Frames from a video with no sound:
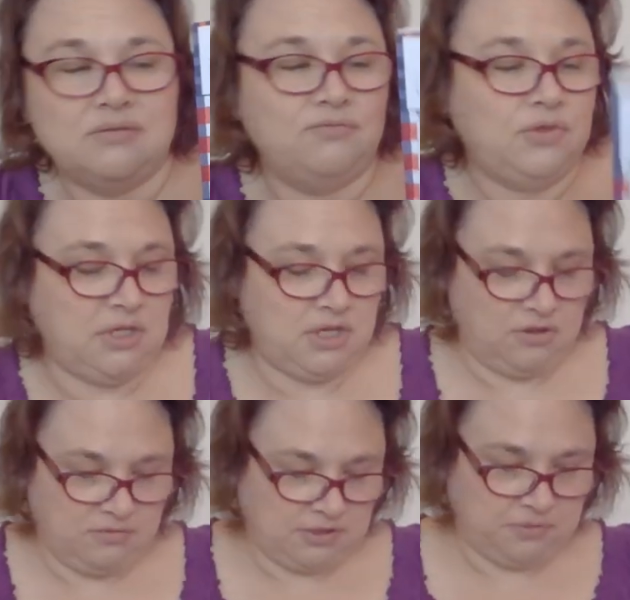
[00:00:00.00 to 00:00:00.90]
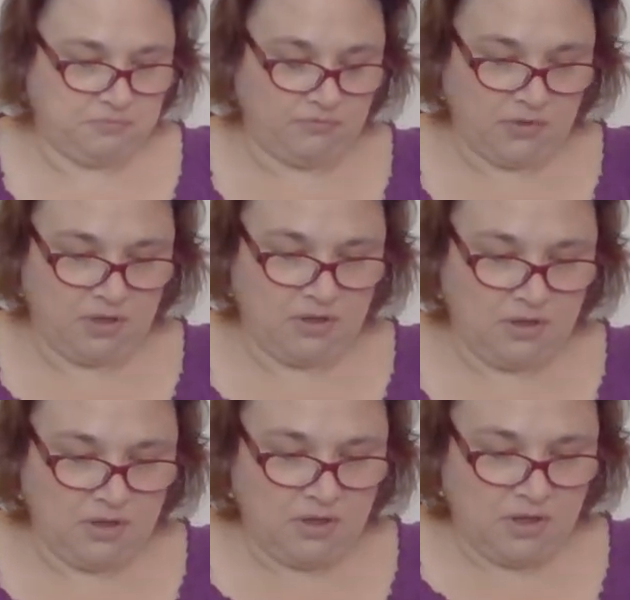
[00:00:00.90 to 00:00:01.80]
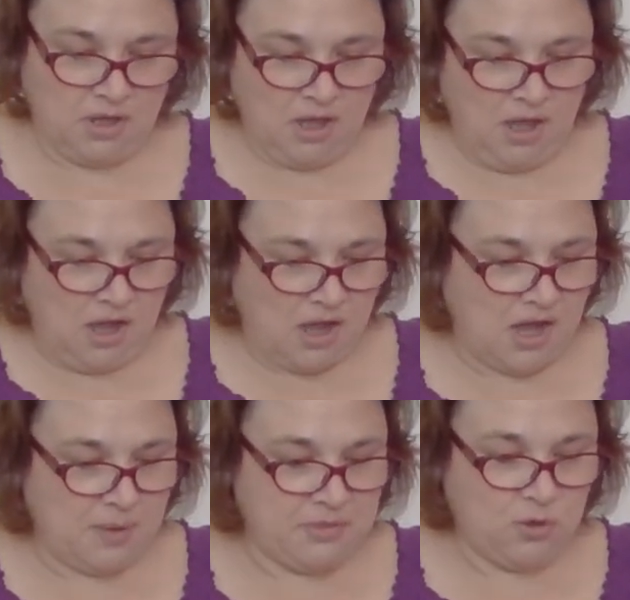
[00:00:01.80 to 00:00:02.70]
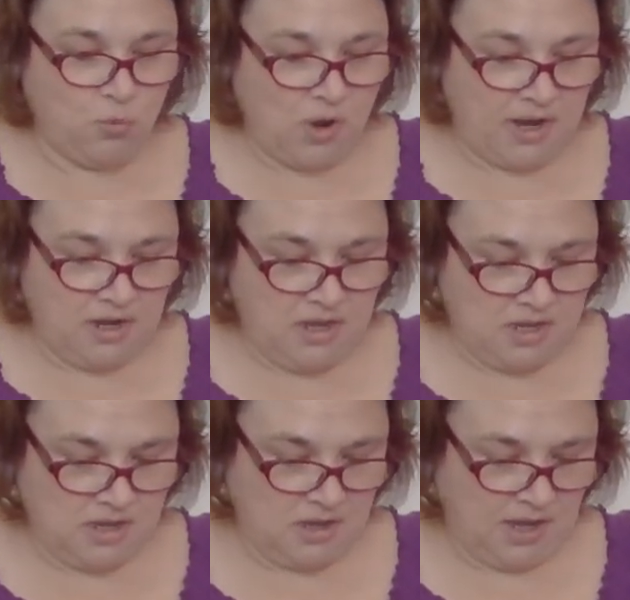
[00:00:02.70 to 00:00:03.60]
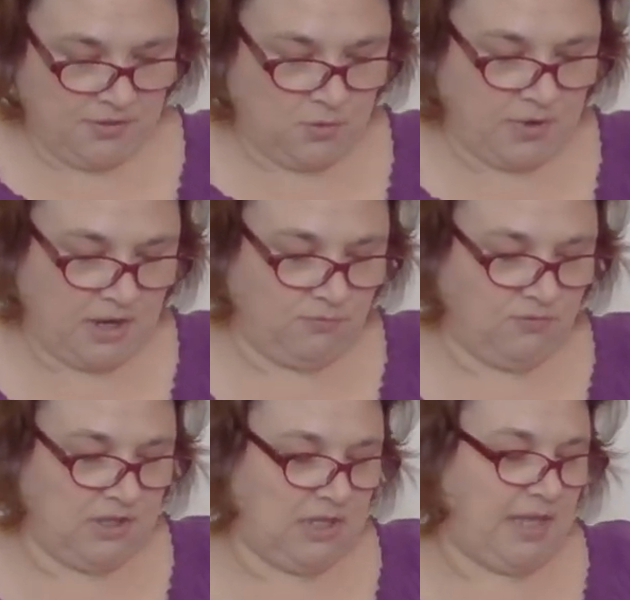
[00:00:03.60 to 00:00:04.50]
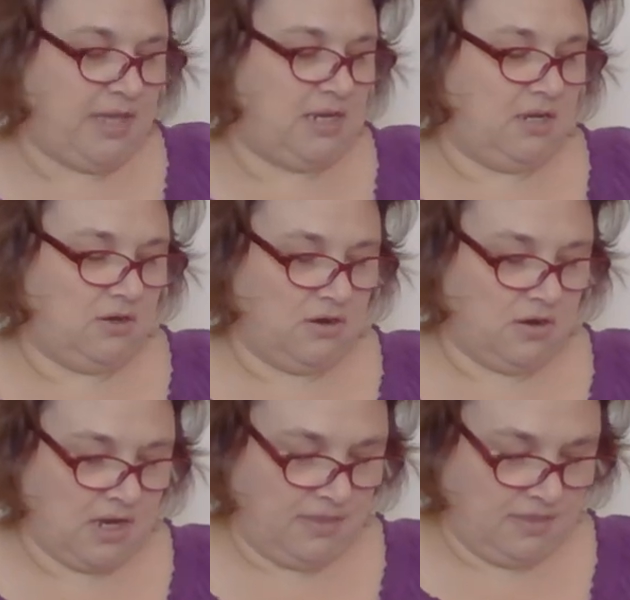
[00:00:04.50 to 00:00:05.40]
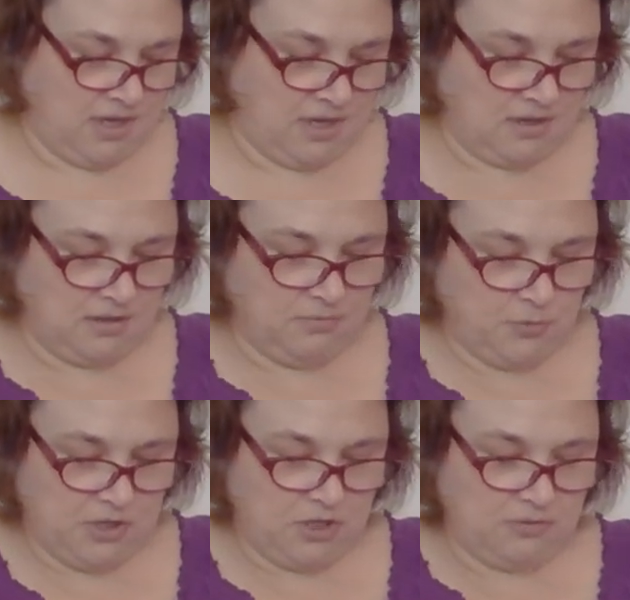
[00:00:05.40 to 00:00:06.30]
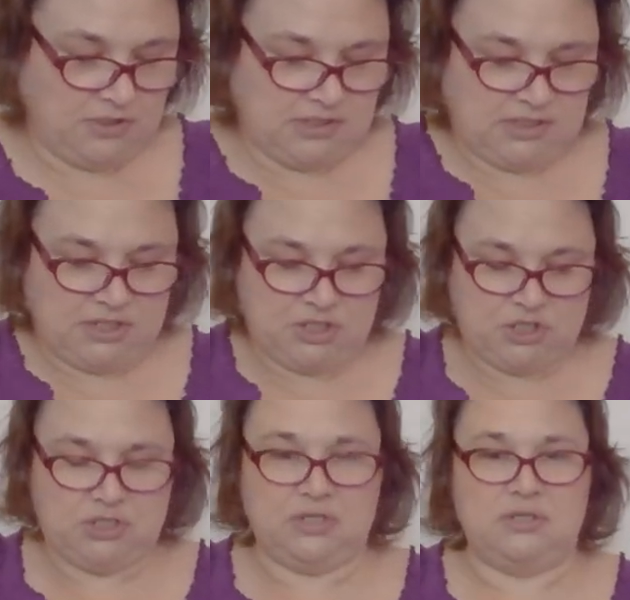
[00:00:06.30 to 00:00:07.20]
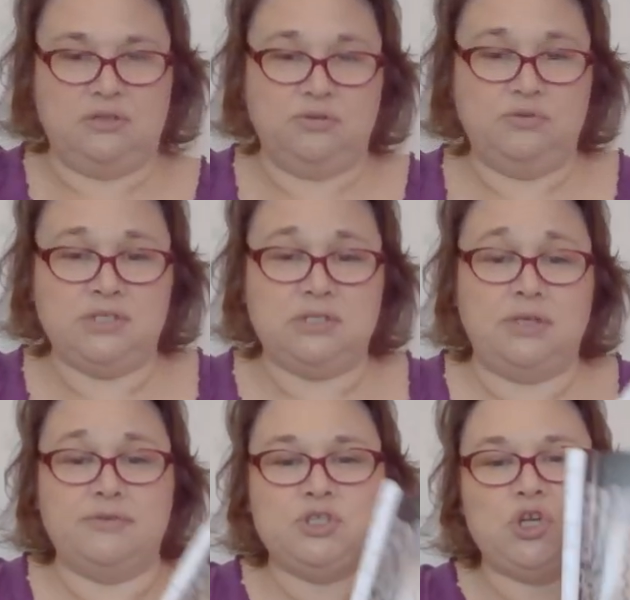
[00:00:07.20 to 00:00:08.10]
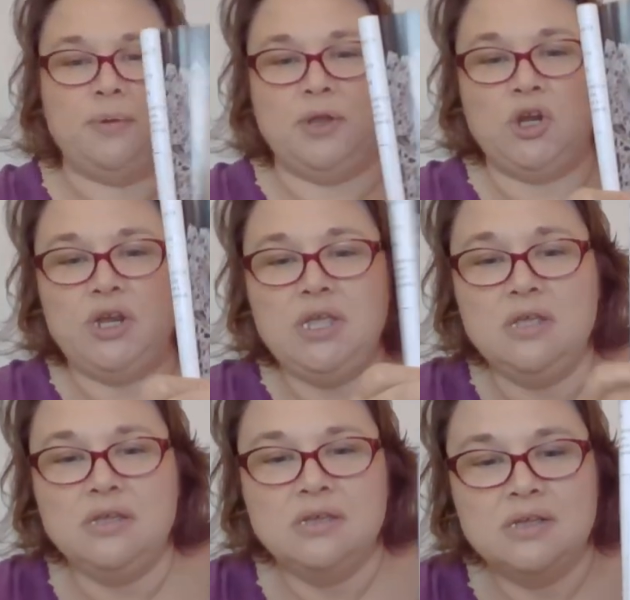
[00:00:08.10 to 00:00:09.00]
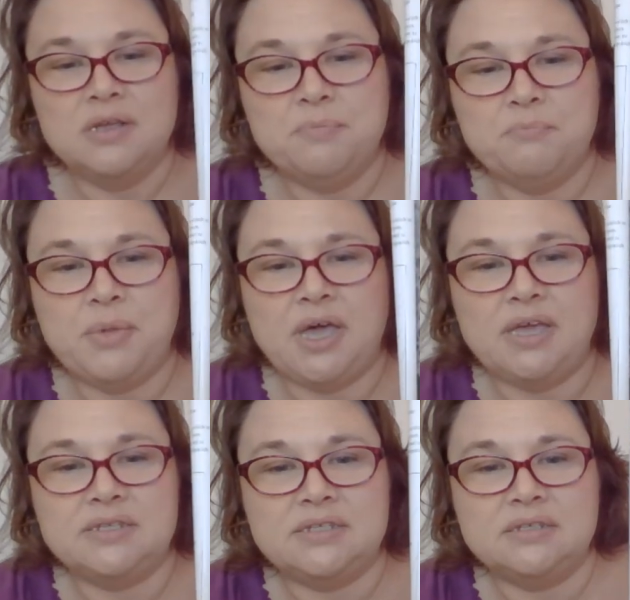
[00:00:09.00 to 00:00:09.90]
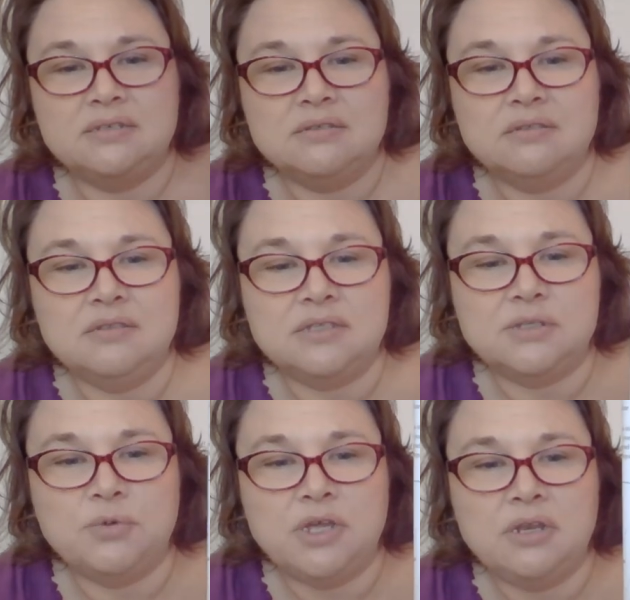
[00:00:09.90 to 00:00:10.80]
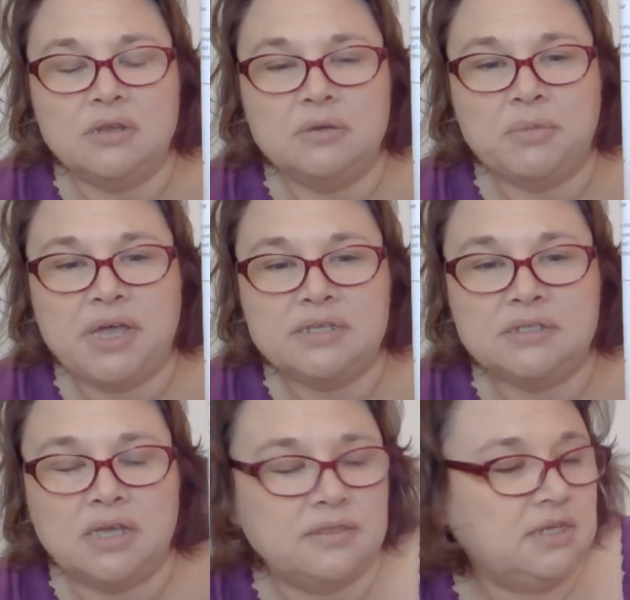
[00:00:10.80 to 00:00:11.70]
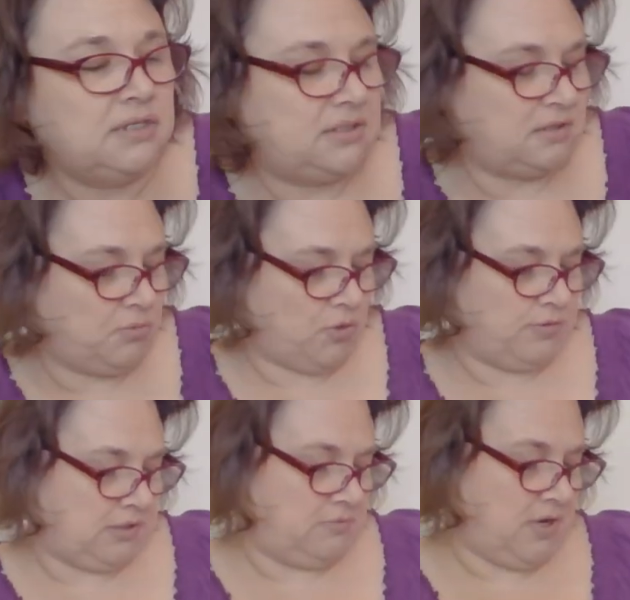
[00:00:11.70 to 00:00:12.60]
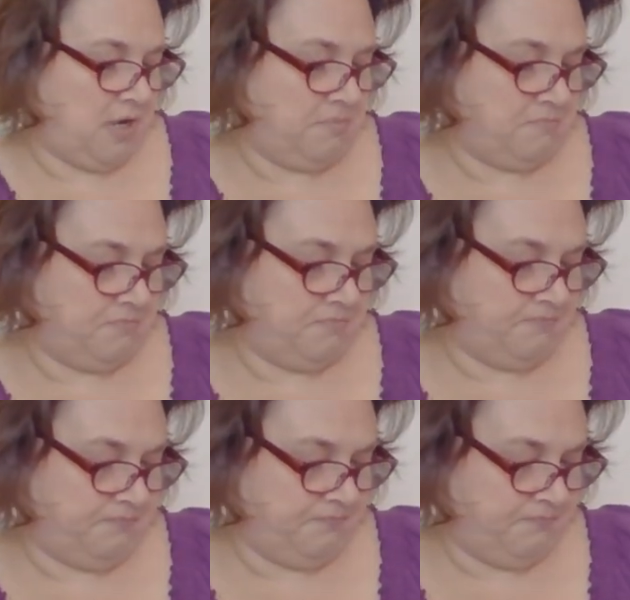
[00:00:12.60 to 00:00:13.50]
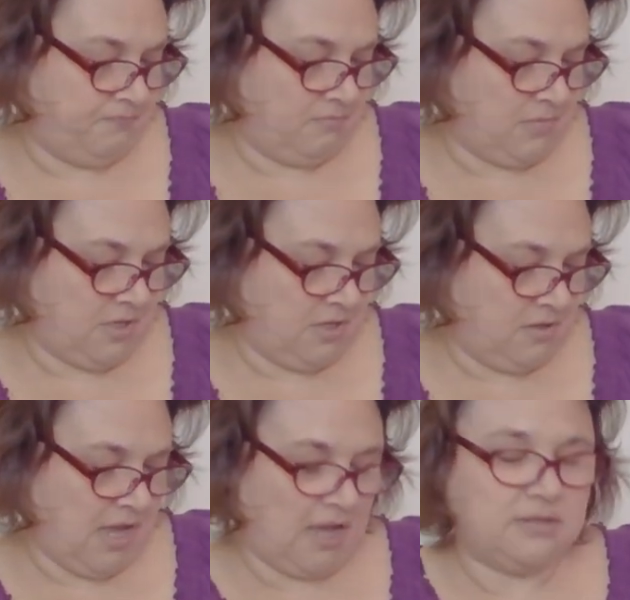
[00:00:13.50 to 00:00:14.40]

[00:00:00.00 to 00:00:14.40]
Really cute. Um, the one other one I really like in here and think would be cute to stitch, and who doesn't love a strawberry, but this one by, I think it's Sabrosa, right? Yeah,